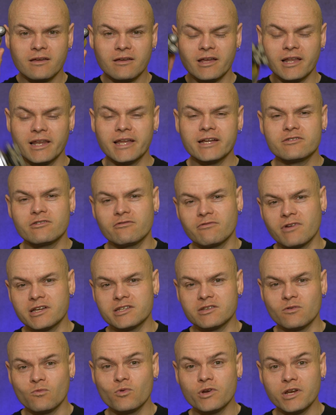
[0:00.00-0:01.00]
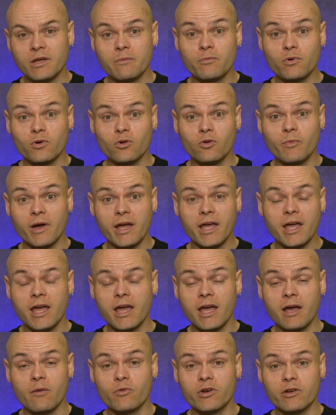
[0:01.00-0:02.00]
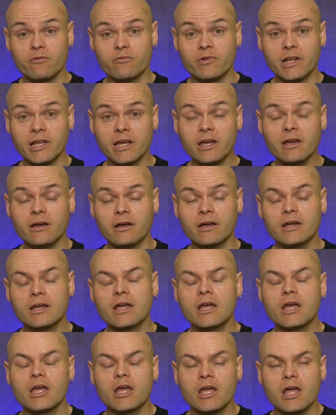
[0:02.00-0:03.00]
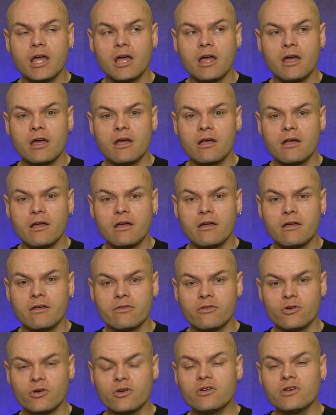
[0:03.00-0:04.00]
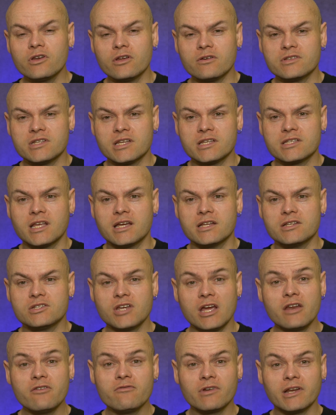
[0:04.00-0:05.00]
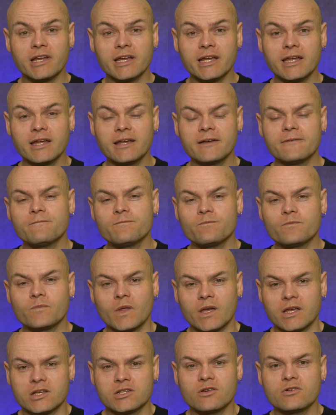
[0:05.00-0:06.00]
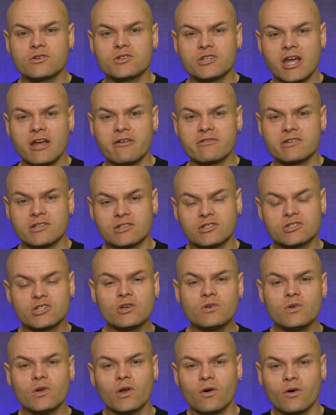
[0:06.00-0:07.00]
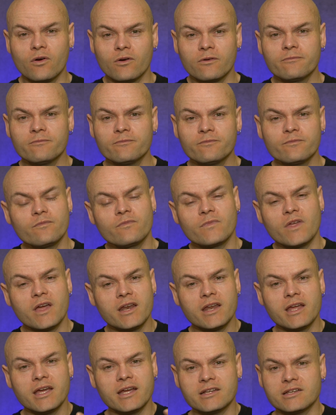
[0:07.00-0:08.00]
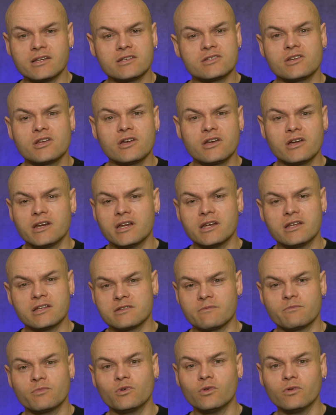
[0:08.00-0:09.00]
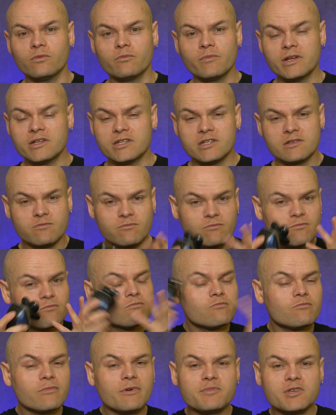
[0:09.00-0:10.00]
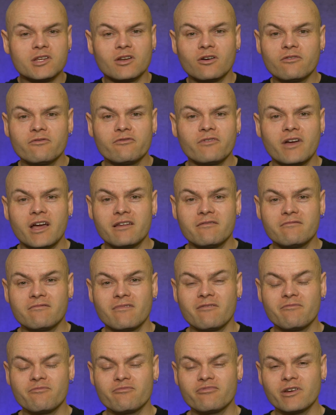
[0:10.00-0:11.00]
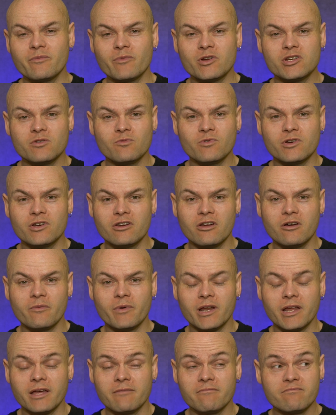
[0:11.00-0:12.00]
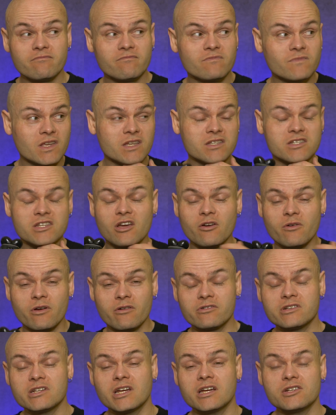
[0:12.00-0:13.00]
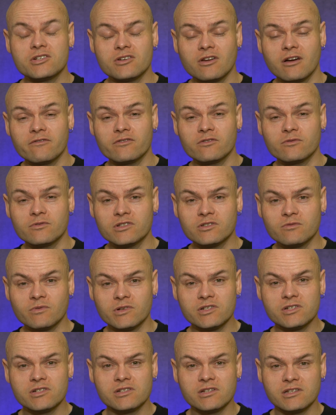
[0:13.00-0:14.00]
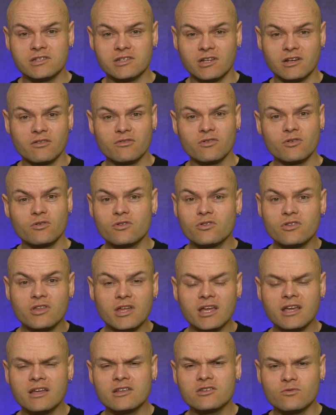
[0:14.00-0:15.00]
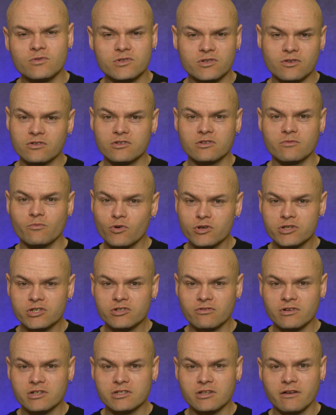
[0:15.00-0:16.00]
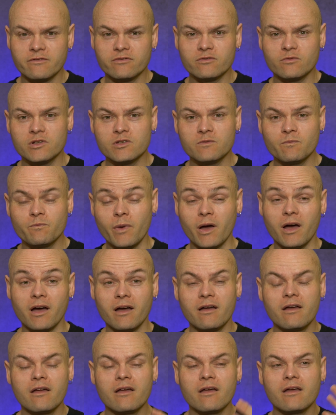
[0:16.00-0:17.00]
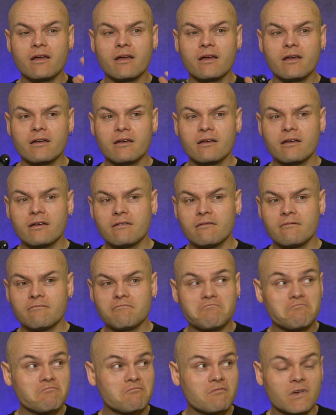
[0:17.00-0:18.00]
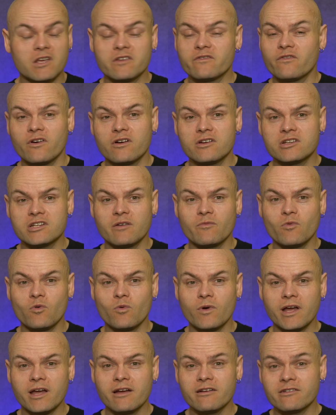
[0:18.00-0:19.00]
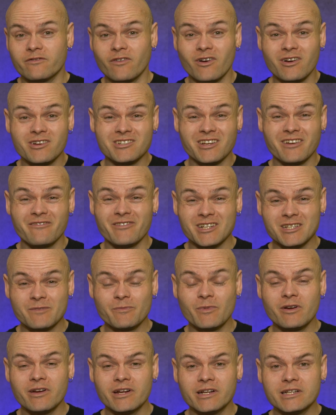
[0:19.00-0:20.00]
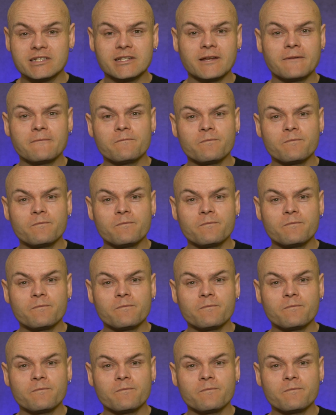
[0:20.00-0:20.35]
electric razor. Would it pull my hair and would it really hurt? The good news is that generally, as long as your hair isn't too long, then it doesn't hurt and it doesn't pull. It just whips it off and pretty much you wouldn't know about it. There's no irritation afterwards, which is another good thing. It's always good to moisturize afterwards, but as far as I'm aware, as far as I've experienced,